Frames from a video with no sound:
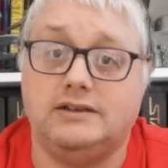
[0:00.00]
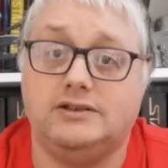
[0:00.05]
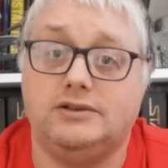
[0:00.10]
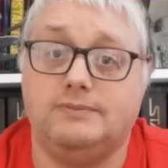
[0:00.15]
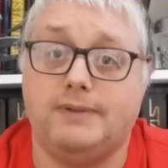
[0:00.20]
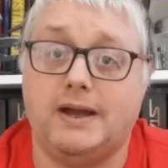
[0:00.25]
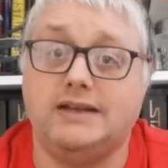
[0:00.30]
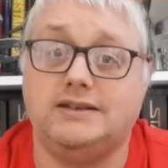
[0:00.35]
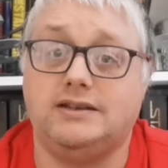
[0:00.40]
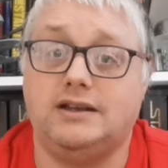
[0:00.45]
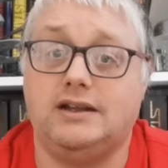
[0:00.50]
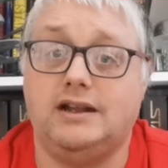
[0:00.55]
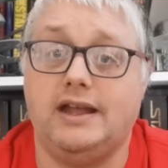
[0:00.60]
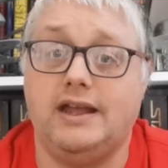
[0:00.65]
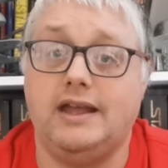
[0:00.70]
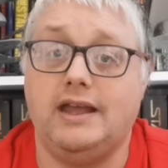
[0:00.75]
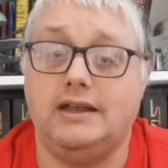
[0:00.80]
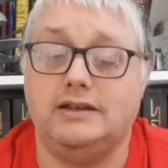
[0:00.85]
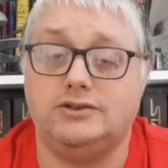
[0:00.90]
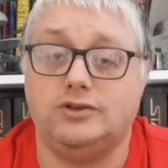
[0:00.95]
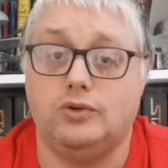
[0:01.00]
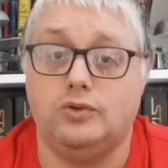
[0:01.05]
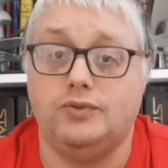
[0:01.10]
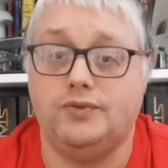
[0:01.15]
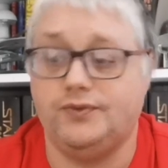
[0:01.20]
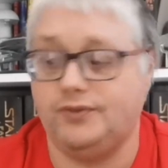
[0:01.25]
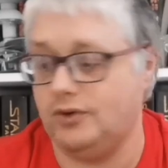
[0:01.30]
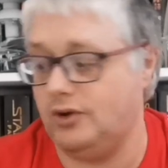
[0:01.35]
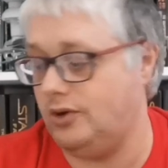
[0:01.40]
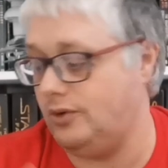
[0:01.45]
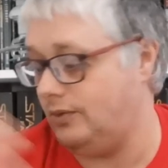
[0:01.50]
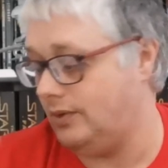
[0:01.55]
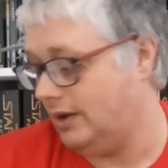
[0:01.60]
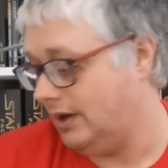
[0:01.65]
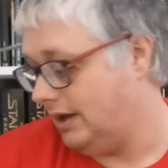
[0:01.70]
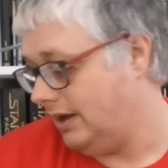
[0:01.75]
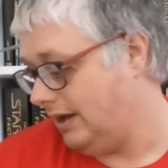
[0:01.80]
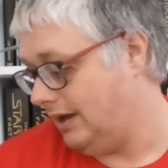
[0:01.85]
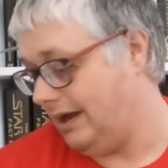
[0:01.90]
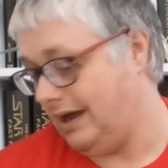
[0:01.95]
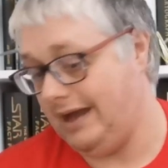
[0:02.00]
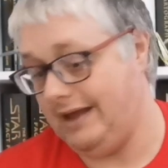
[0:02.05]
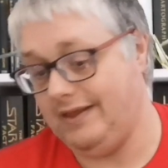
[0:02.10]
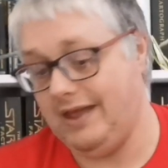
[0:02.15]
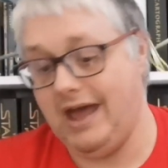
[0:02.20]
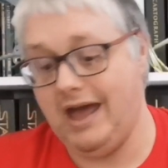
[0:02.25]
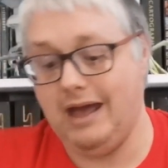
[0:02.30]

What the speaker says: So basically it's all through an